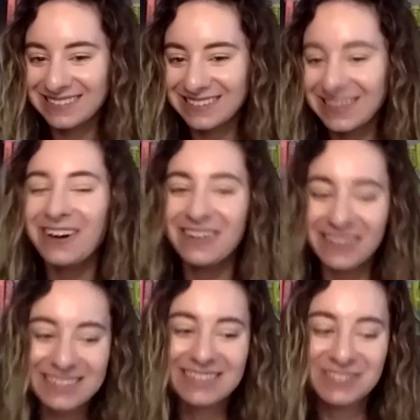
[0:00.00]
They are like
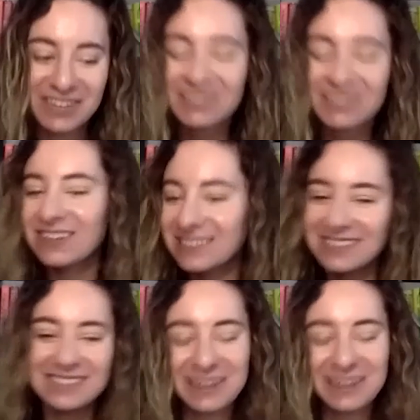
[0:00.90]
sunshine dogs.
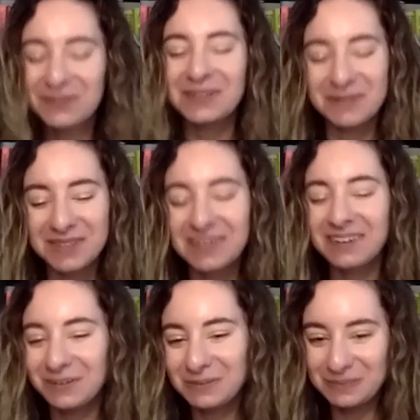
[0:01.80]
That's definitely what they are.